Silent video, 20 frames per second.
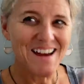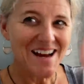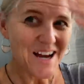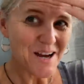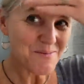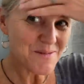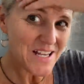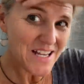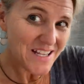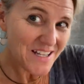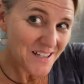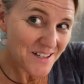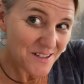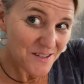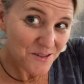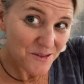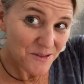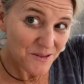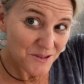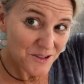I'm taking,
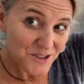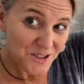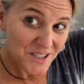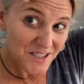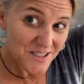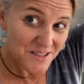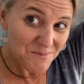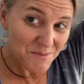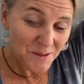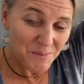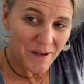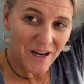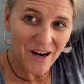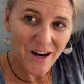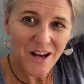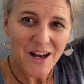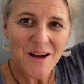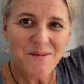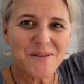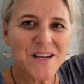oh geez, my hair,
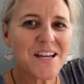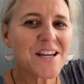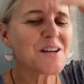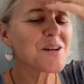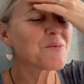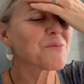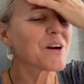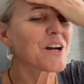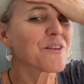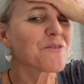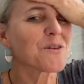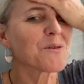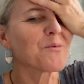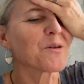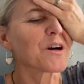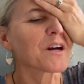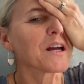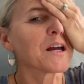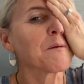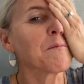taking a break from
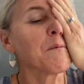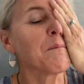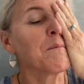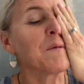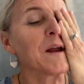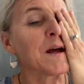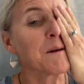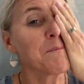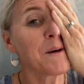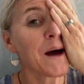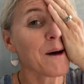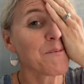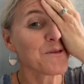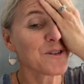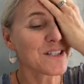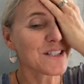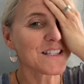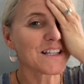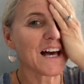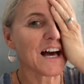working. Nan and Pap
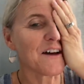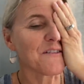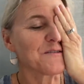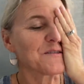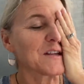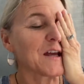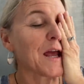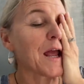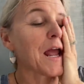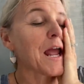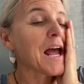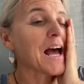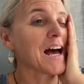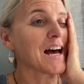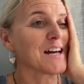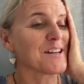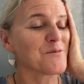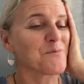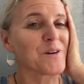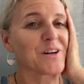just left
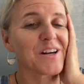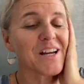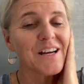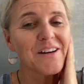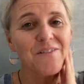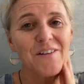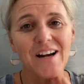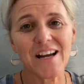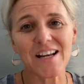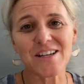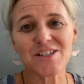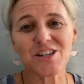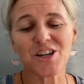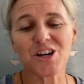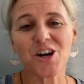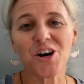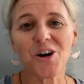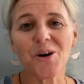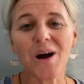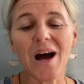and we're getting ready to
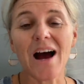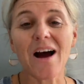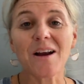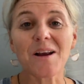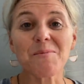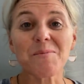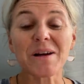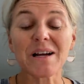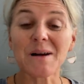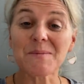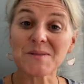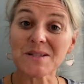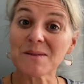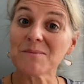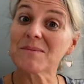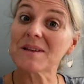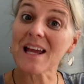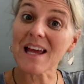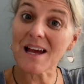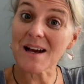go out and pick up
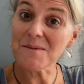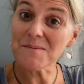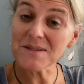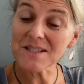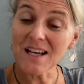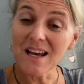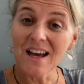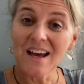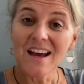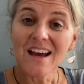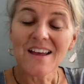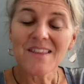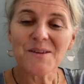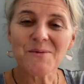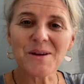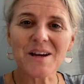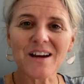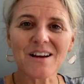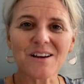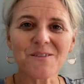some lamps that
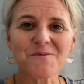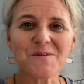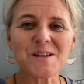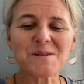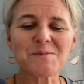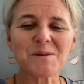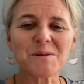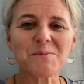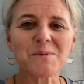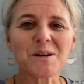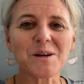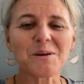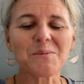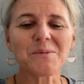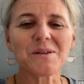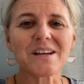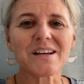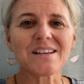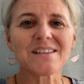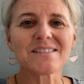we got on Facebook
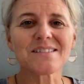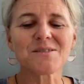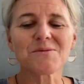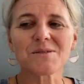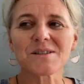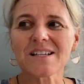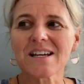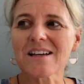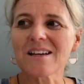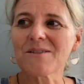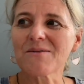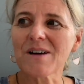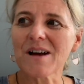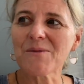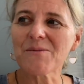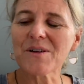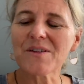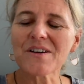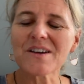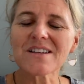Marketplace. So we're taking Ryan
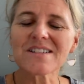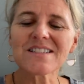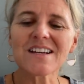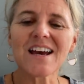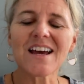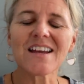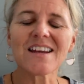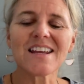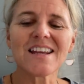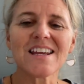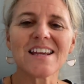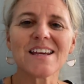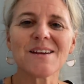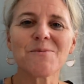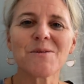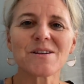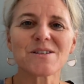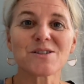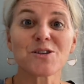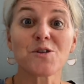with us and he
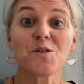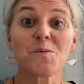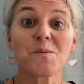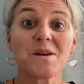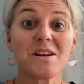wants to go to the